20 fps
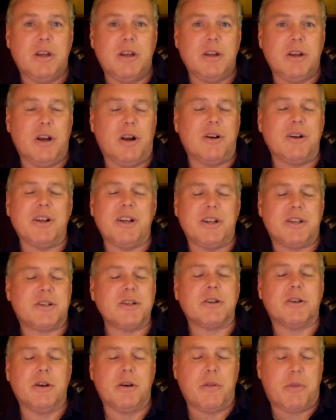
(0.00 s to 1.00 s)
you know, it's
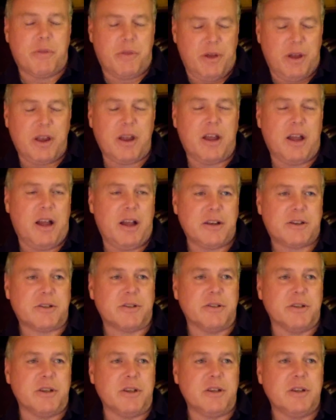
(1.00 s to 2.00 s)
a good thing,
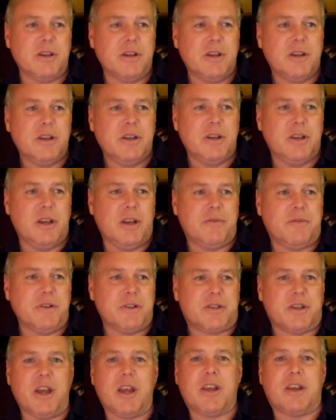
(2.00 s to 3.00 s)
actually, if you
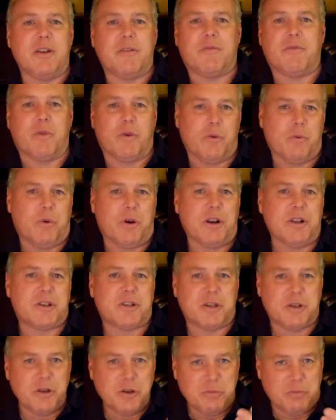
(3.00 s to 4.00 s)
take it for what it
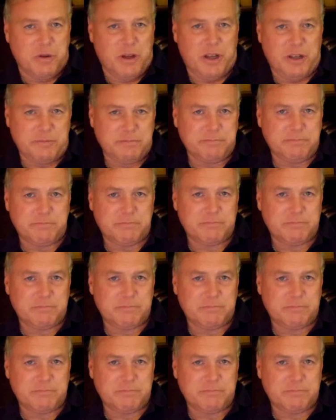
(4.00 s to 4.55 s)
should be.